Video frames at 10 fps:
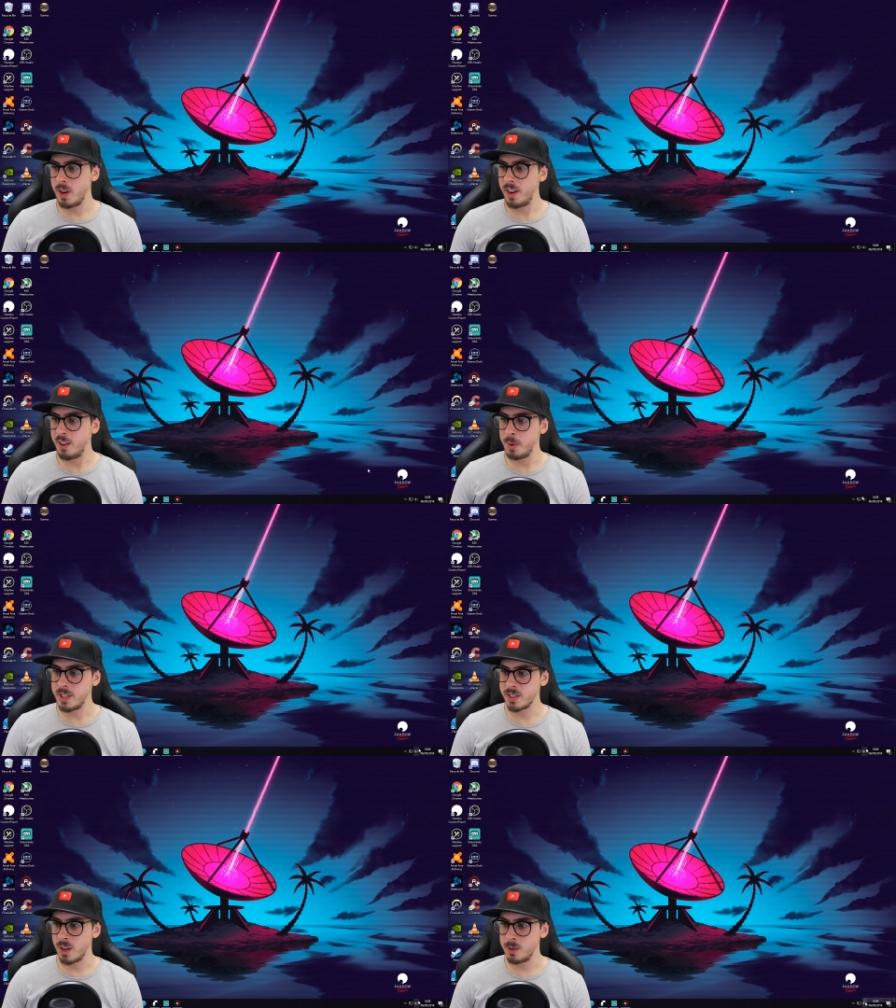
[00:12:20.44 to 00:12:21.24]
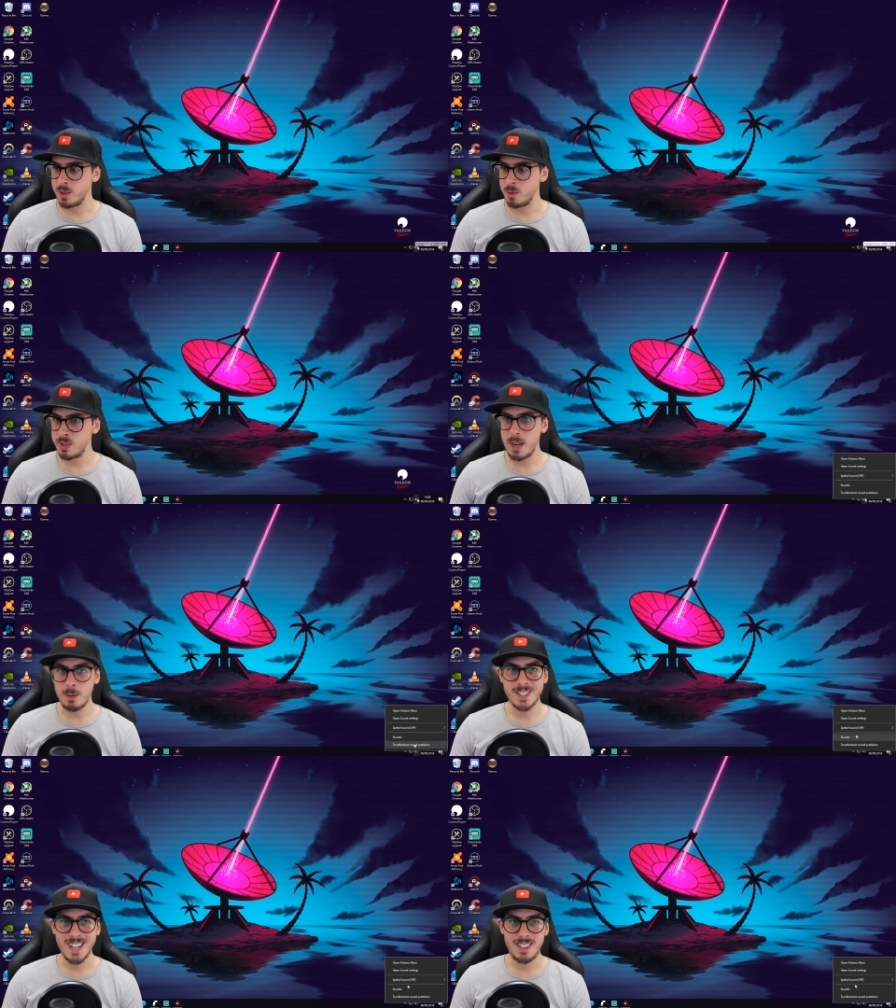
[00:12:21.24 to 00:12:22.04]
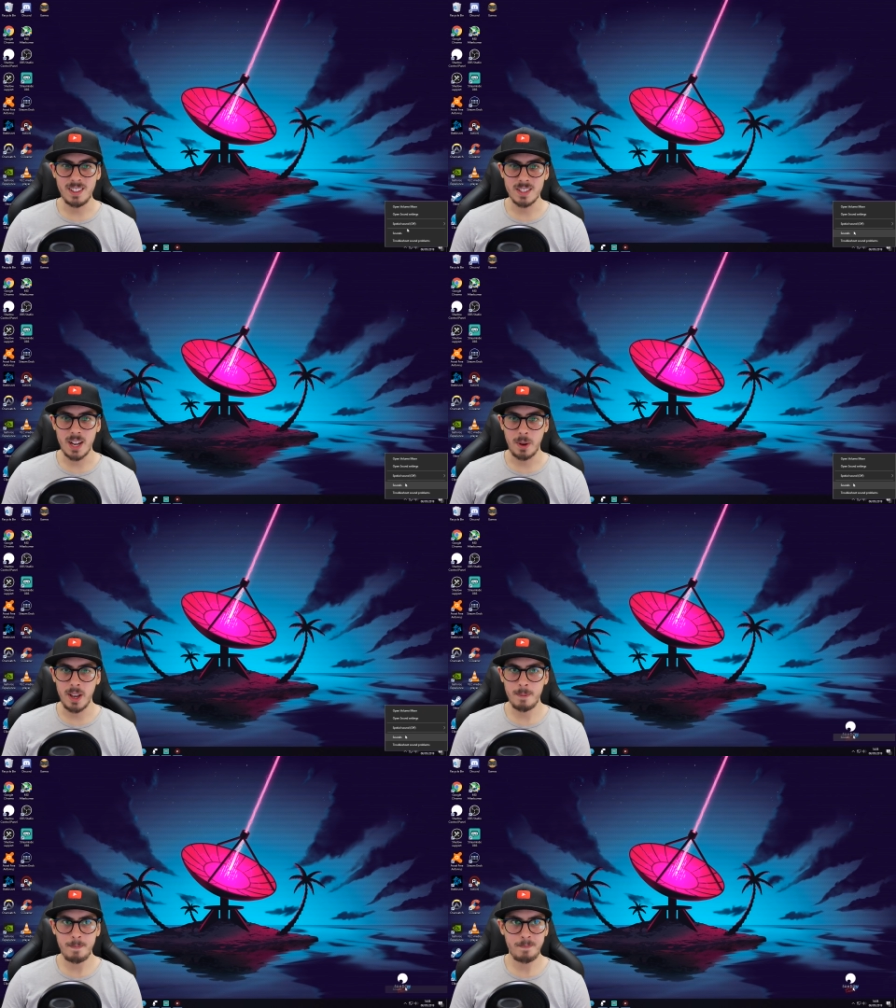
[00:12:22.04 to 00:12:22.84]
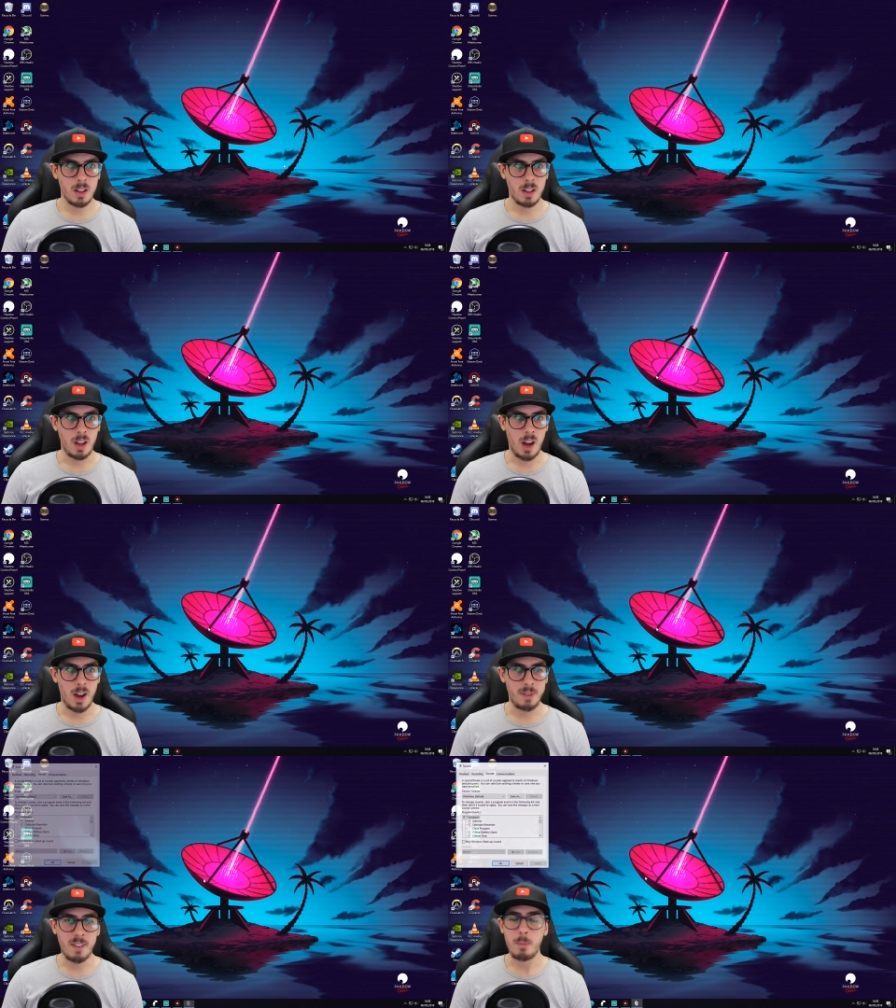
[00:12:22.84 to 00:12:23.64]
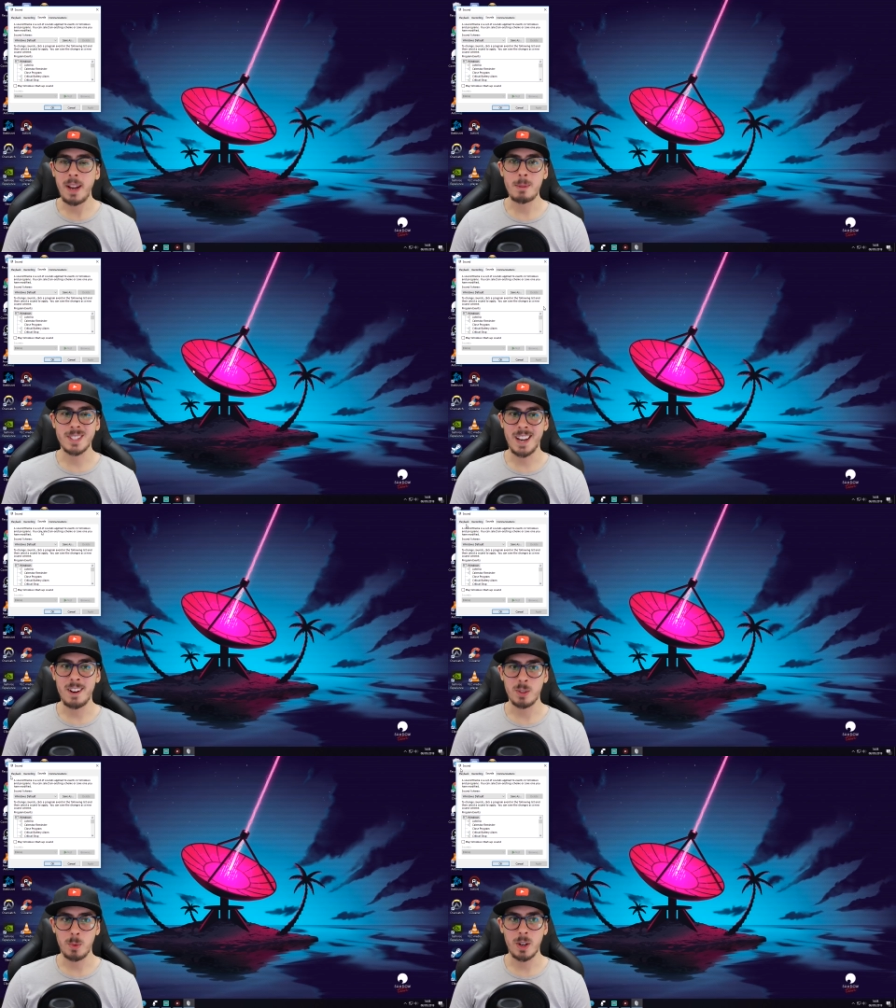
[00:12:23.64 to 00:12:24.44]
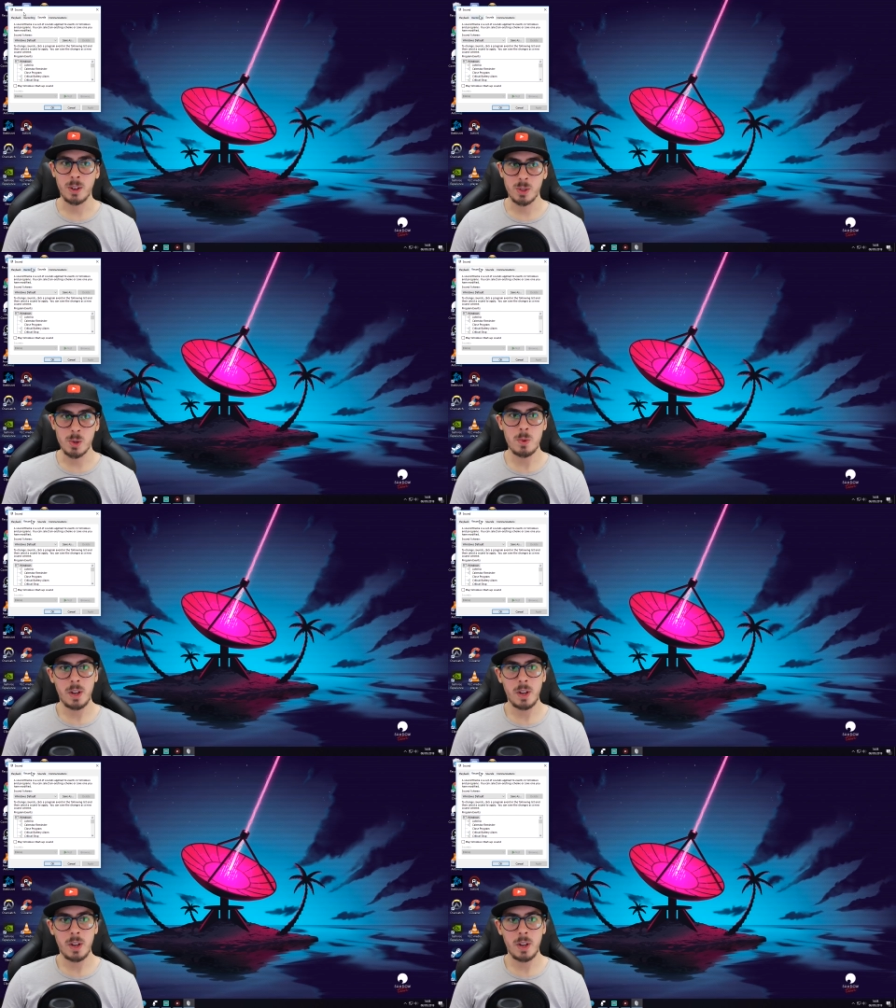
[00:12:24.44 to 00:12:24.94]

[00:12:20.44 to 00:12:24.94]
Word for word: one, if we just go to sound settings down here, Uh, if you haven't been able to get it to work at all,